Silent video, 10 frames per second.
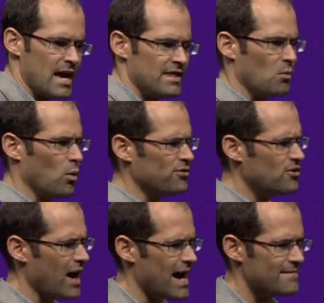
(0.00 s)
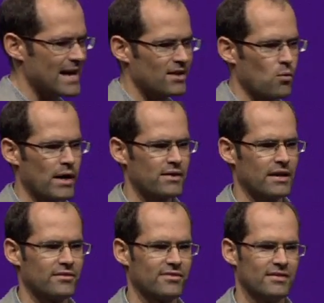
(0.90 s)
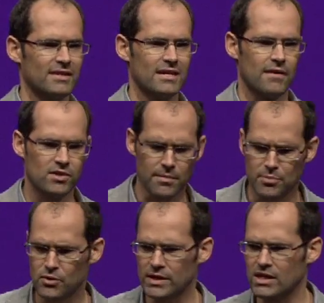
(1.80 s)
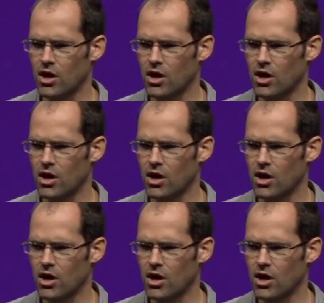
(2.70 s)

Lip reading: And then once you have that awareness of the computing